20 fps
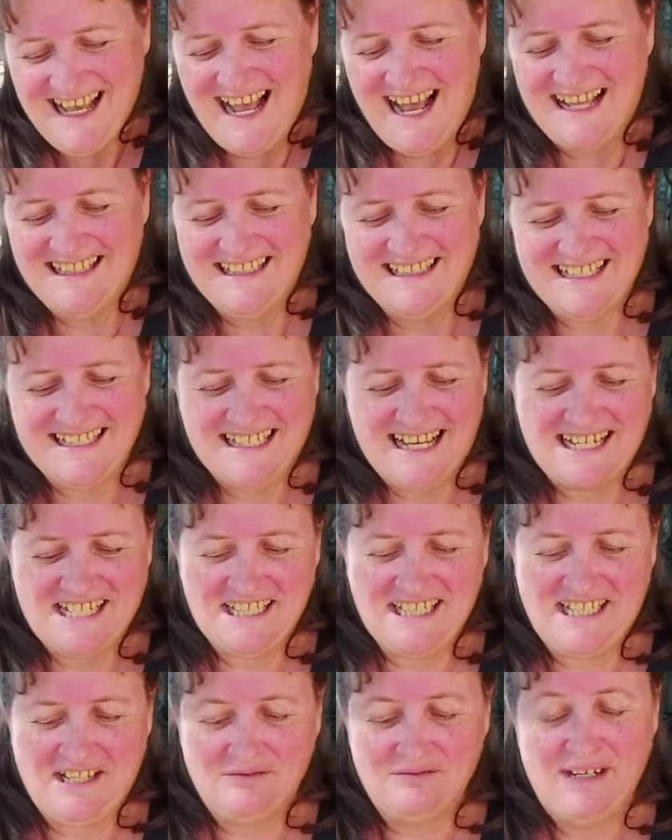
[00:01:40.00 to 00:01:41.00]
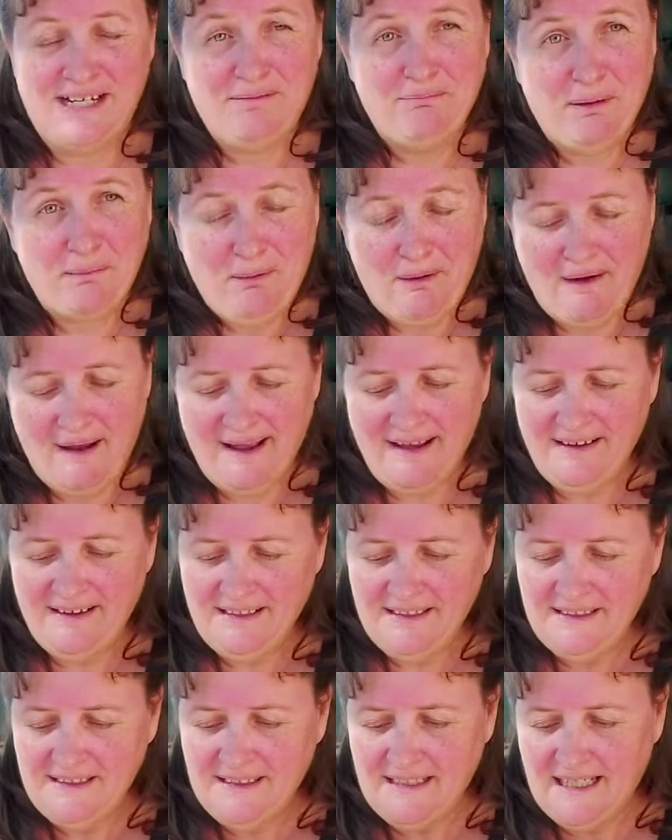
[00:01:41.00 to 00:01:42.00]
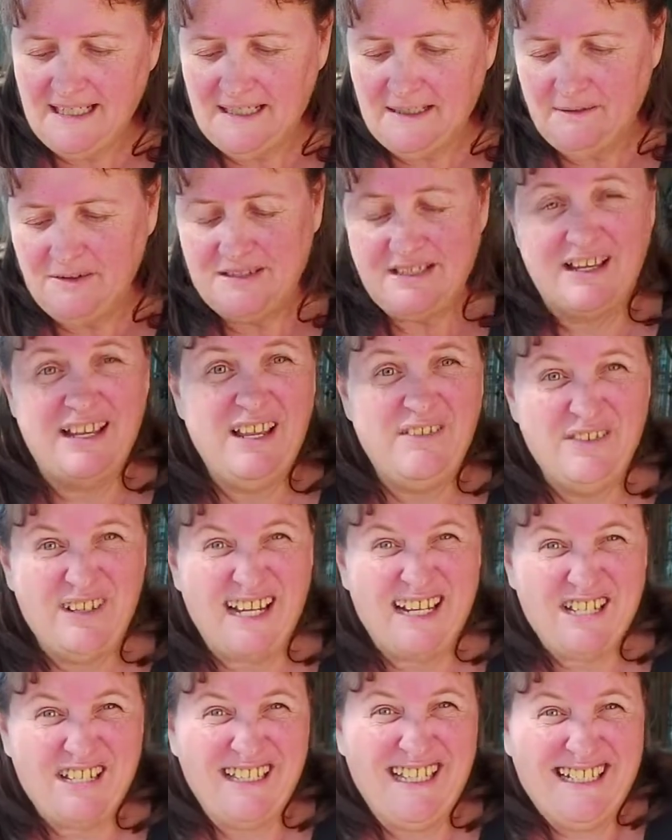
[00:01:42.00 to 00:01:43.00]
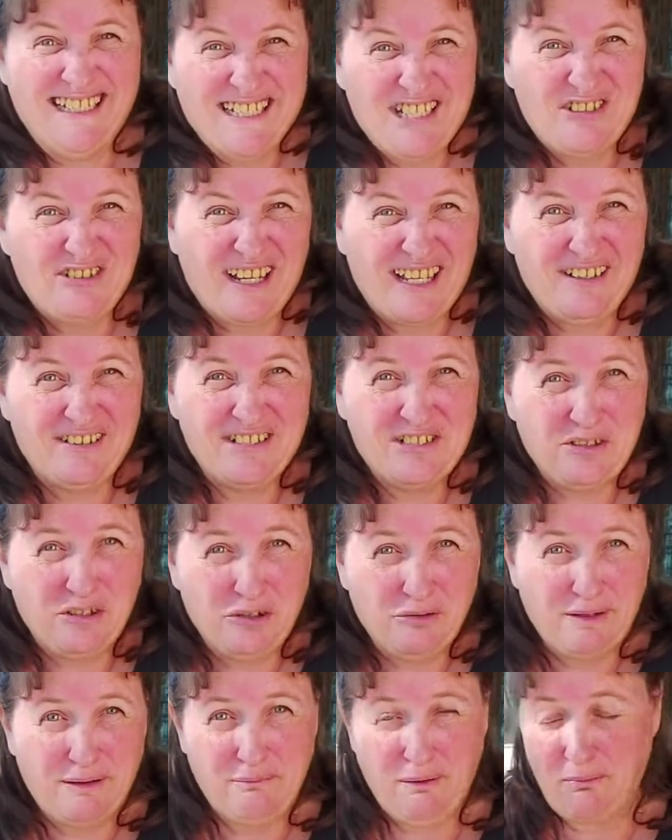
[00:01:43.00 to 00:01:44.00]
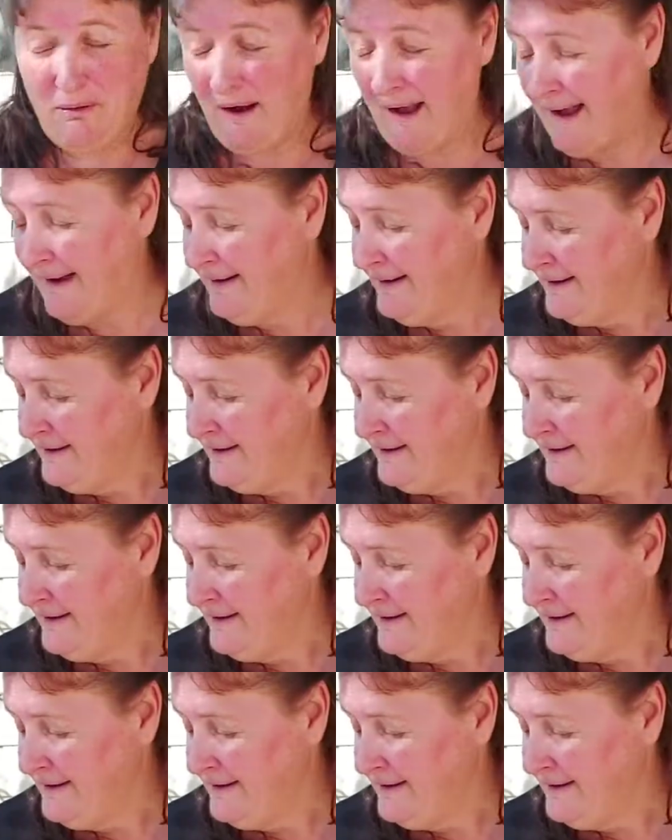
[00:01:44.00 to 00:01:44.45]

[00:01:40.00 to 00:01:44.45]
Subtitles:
And this is actually a red papaya. So even actually in Australia it's called a red papaya.